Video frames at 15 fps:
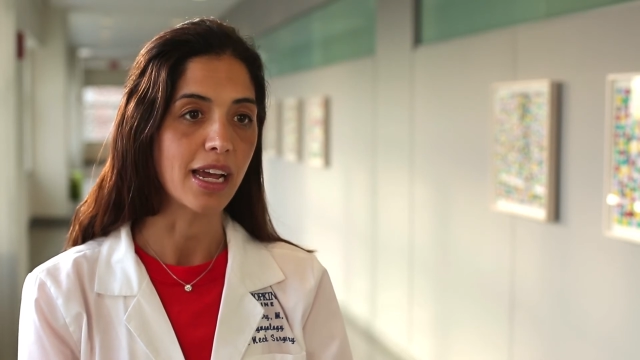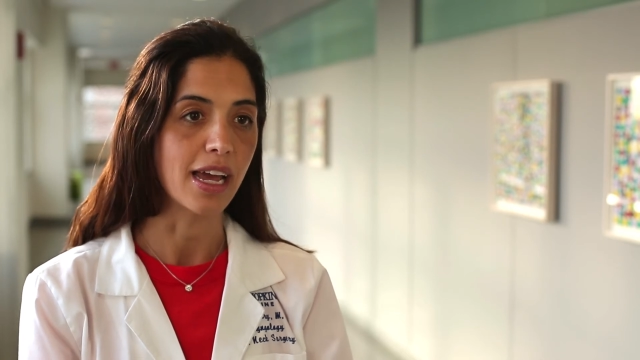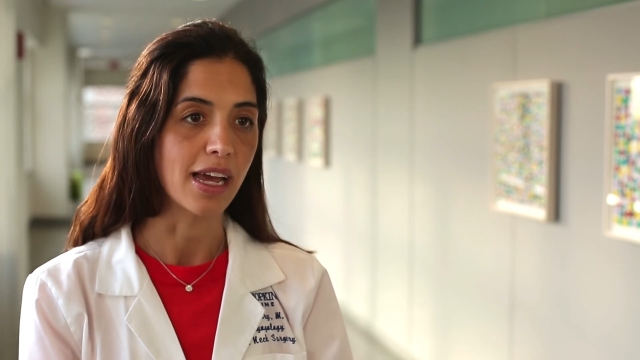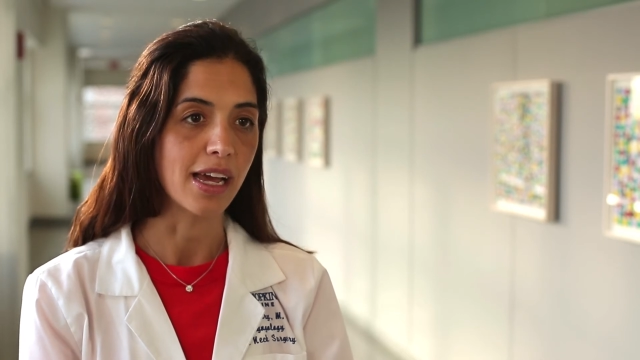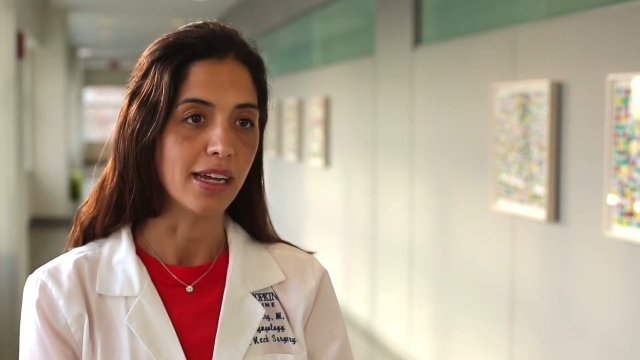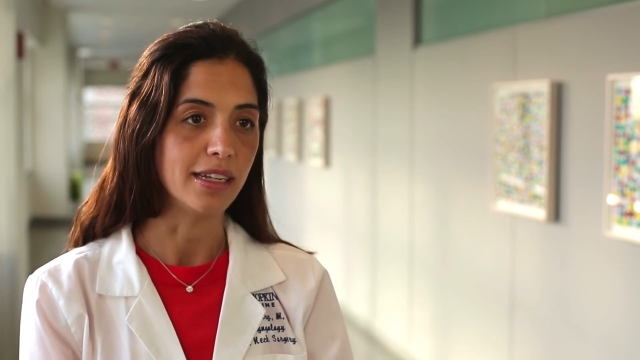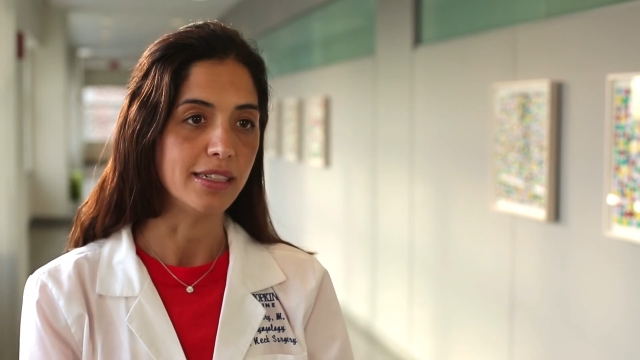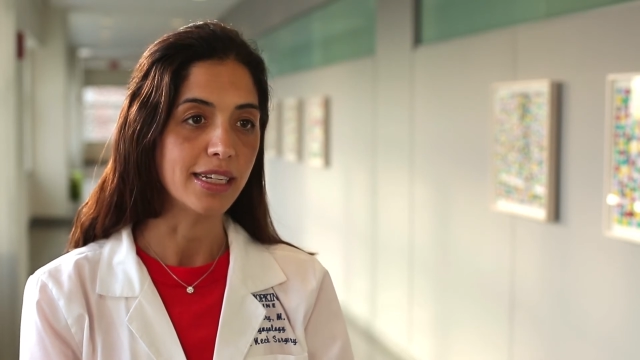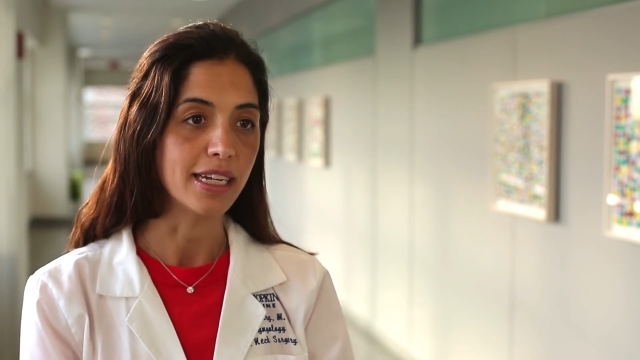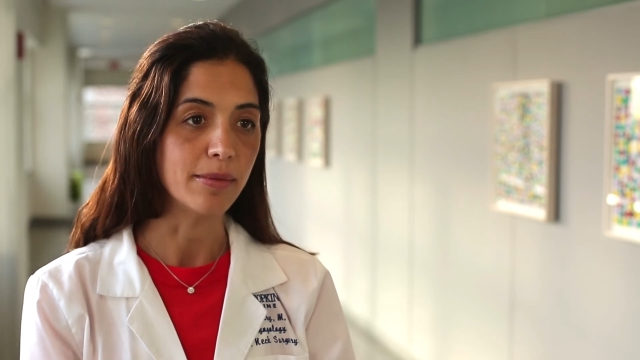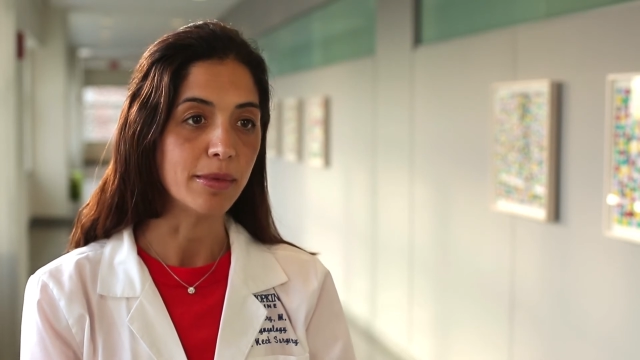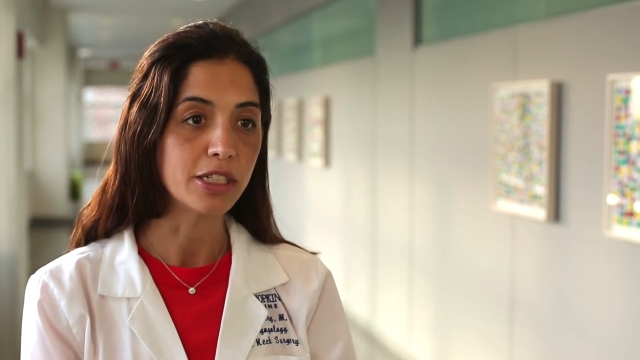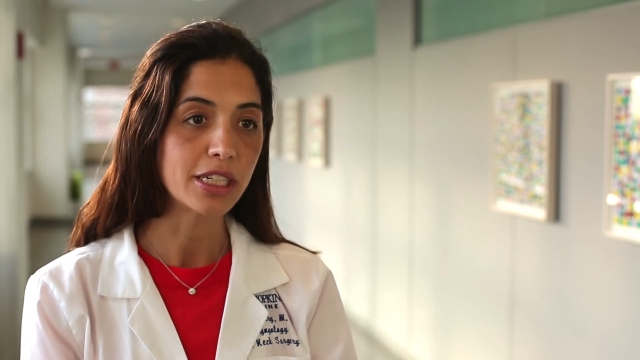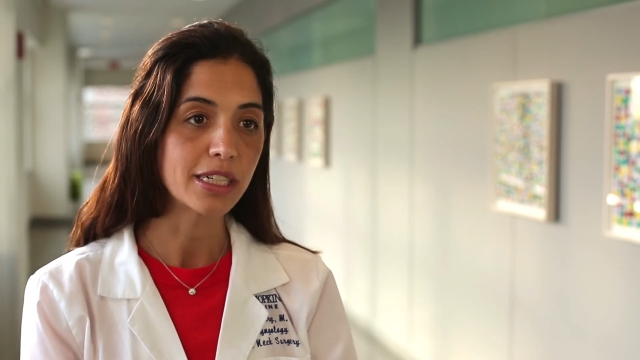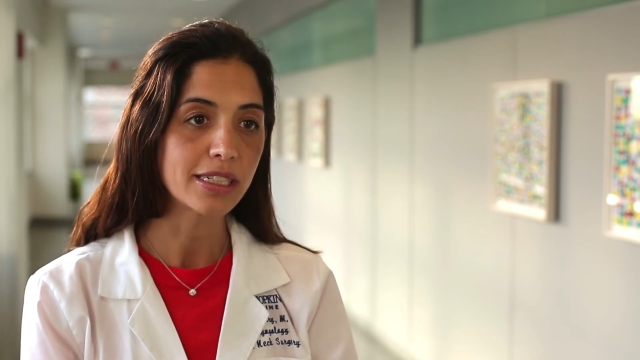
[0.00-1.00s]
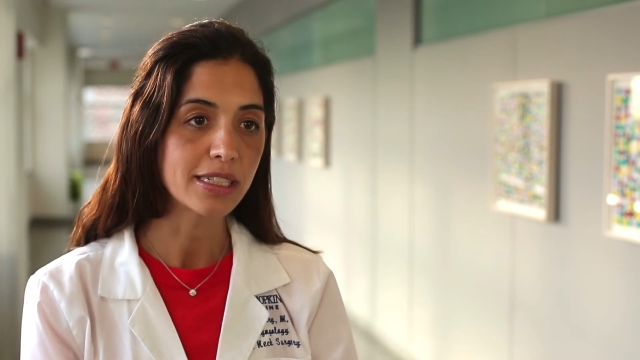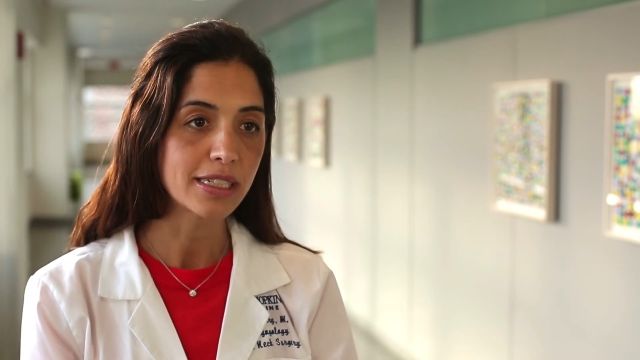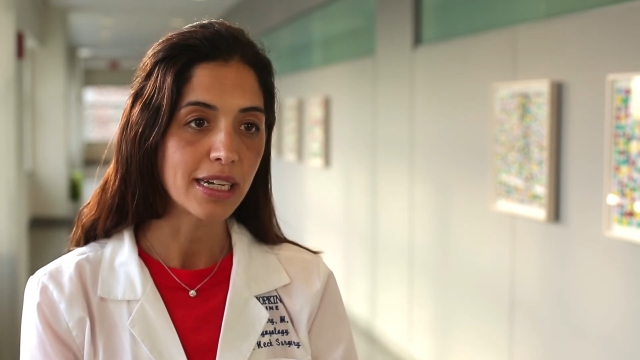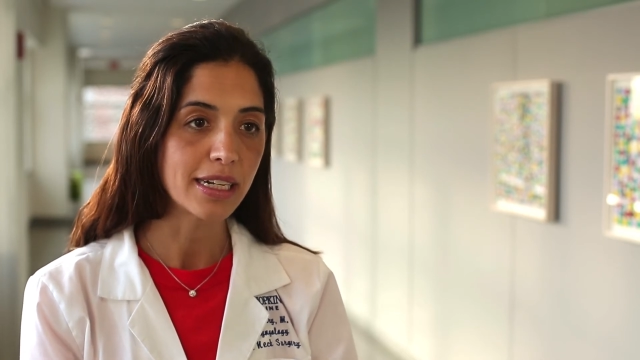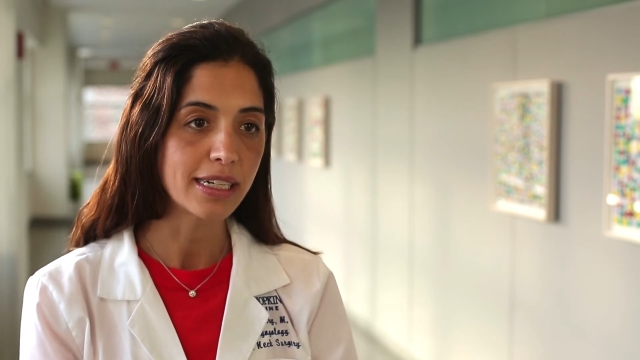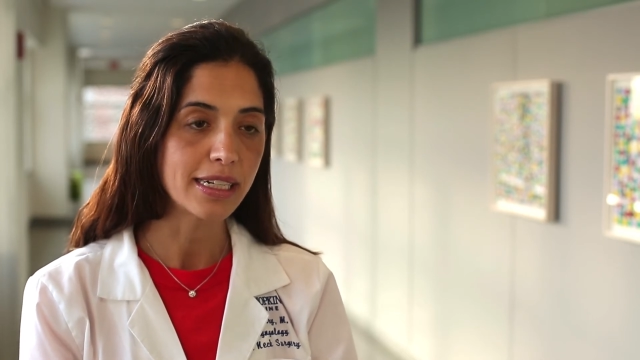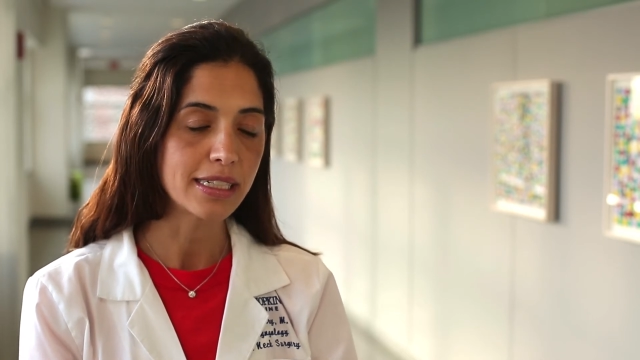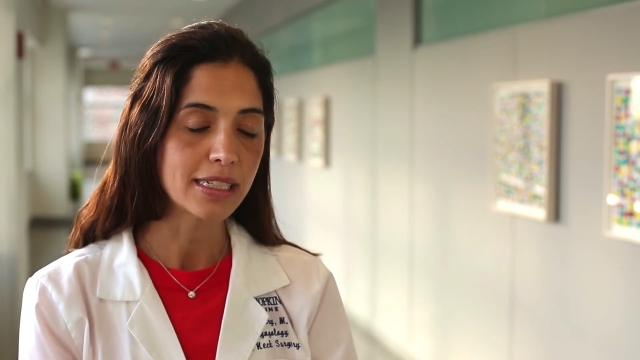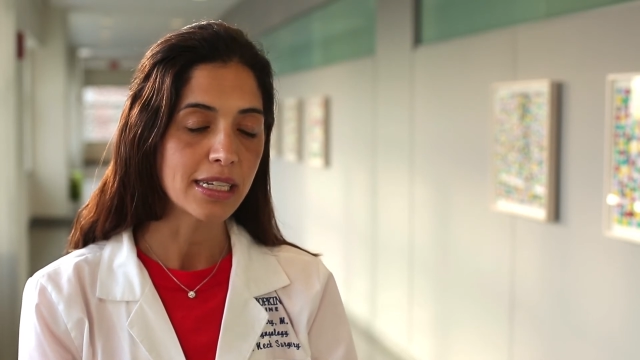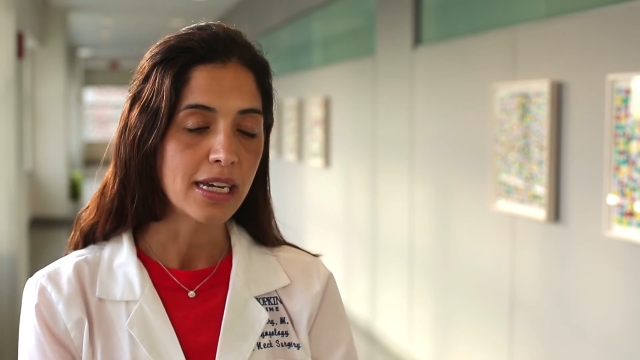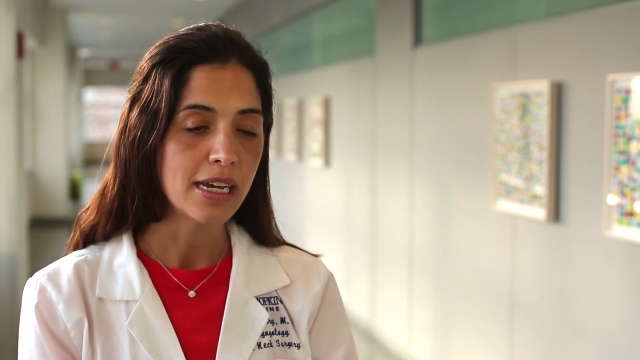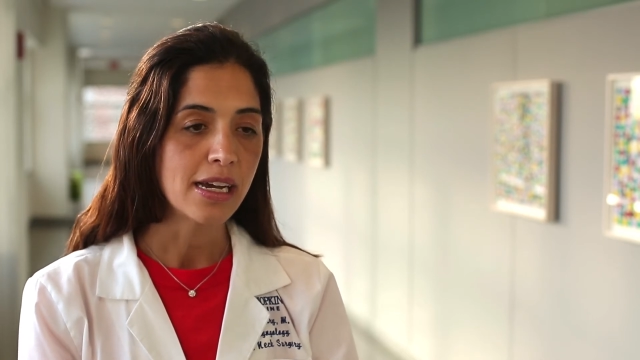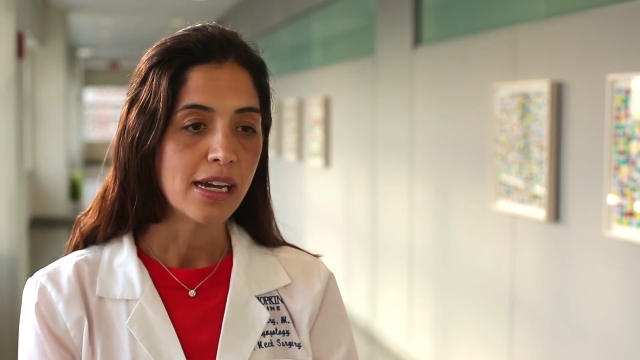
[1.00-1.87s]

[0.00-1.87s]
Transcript: and imaging studies.